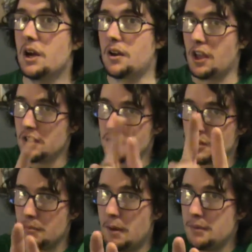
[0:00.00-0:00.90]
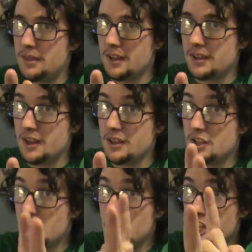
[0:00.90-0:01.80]
okay, you may be thinking
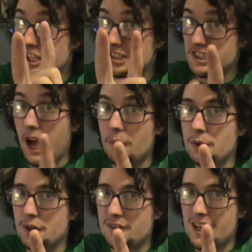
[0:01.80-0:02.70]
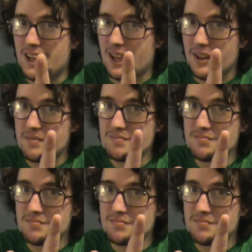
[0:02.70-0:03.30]
it's not what you're thinking.